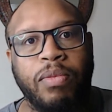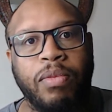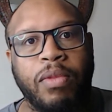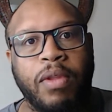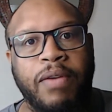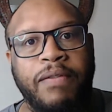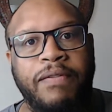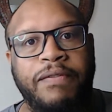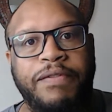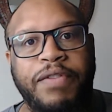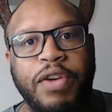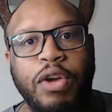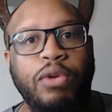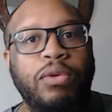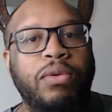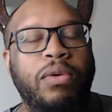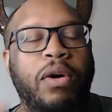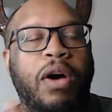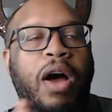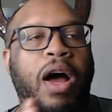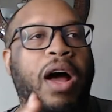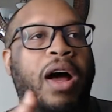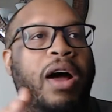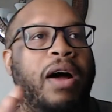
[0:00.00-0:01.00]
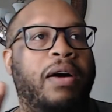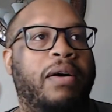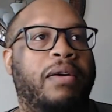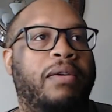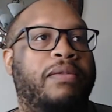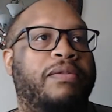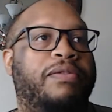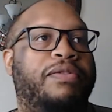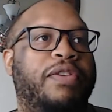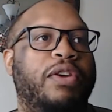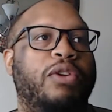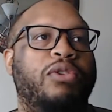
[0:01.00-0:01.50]
Fu-
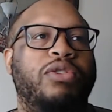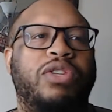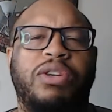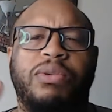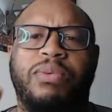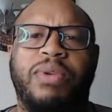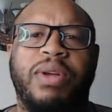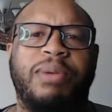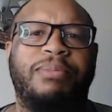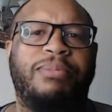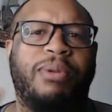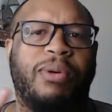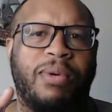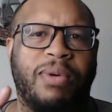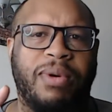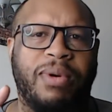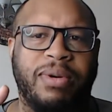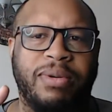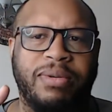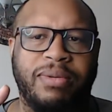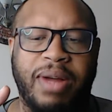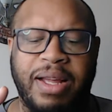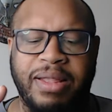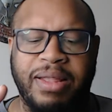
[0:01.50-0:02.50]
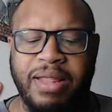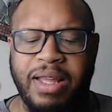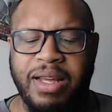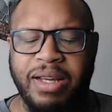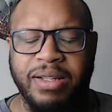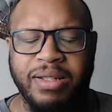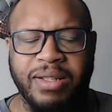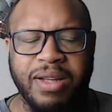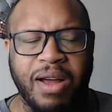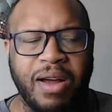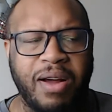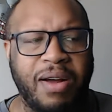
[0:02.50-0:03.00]
uh, Fusion Reborn, I think
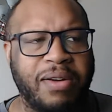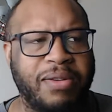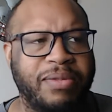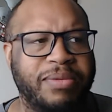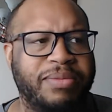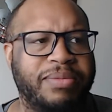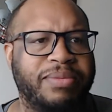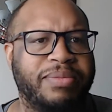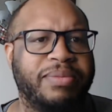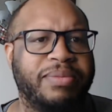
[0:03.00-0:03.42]
it's called.